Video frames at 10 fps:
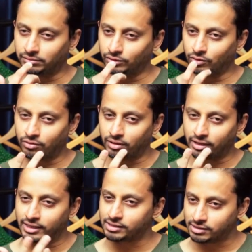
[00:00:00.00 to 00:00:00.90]
you know,
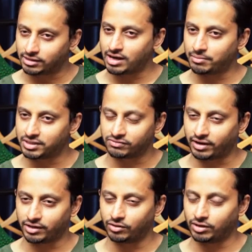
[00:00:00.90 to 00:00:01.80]
Instagram is
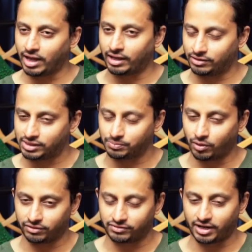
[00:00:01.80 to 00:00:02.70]
very good at this
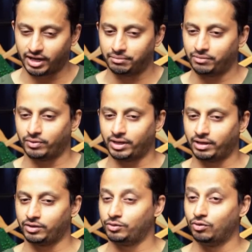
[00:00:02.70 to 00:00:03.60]
point of time,
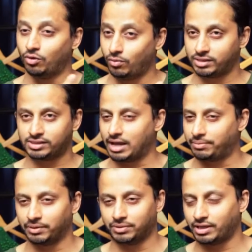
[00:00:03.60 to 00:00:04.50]
where you know what is
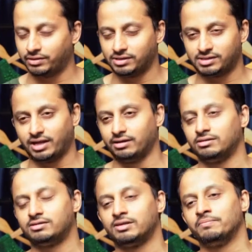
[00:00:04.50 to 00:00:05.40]
happening with other
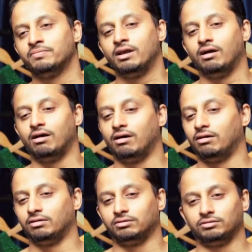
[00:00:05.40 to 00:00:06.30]
designers.
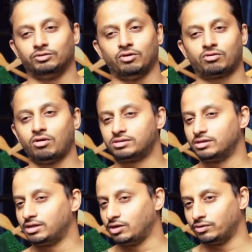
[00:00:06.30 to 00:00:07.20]
You're
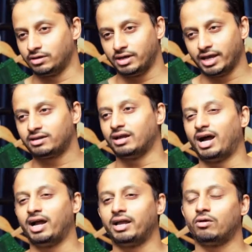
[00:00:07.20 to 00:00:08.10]
constantly on the net.
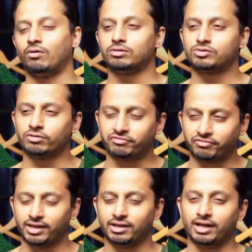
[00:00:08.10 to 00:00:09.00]
I also
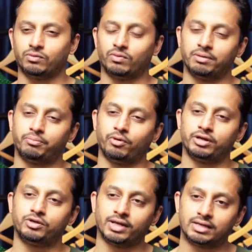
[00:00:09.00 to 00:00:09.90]
feel at one
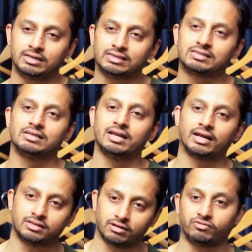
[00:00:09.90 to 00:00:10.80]
point you get
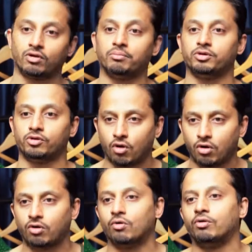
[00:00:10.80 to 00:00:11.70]
disconnected from
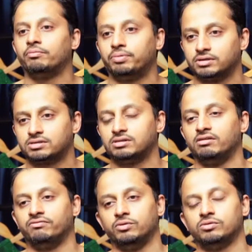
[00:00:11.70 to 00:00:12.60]
your own
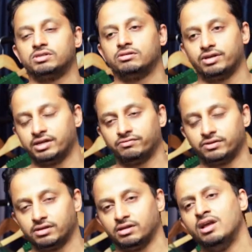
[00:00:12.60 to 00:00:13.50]
personal views and
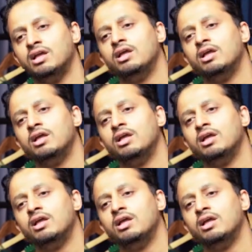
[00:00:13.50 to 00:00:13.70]
creativity.